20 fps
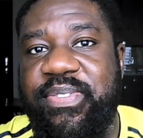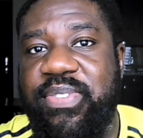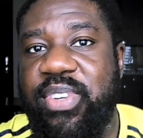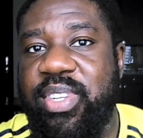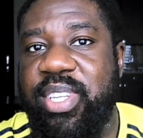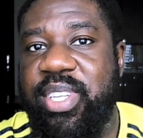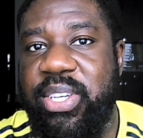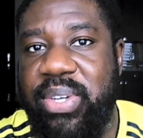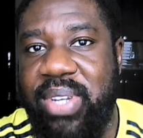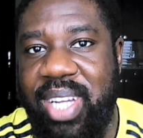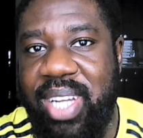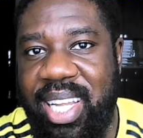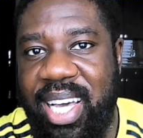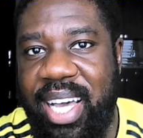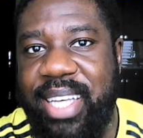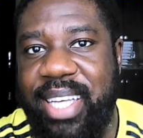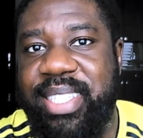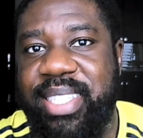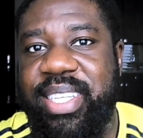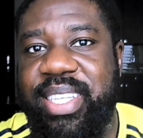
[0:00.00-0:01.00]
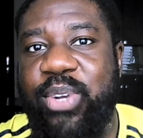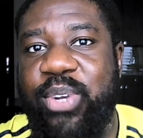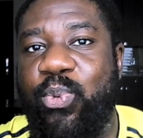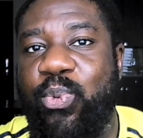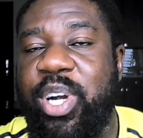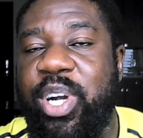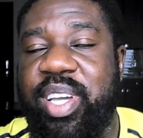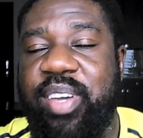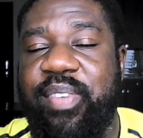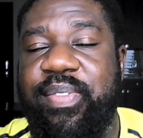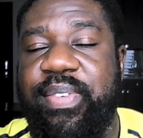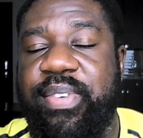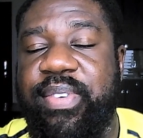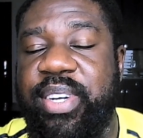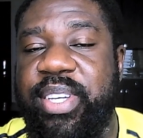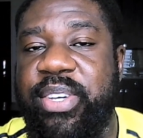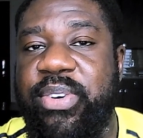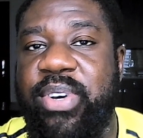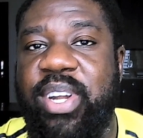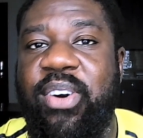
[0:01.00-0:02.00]
fully utilized and working for
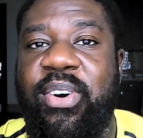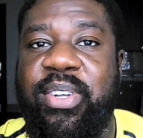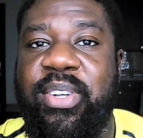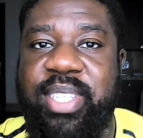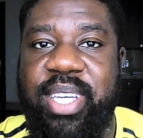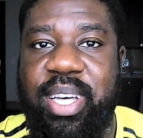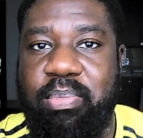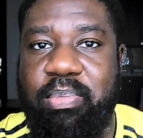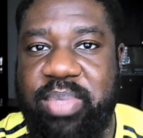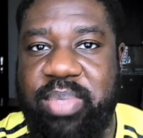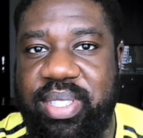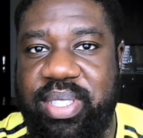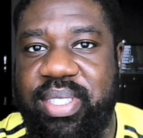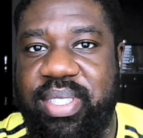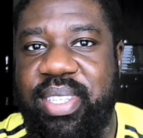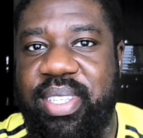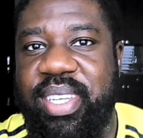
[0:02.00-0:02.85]
you at all times.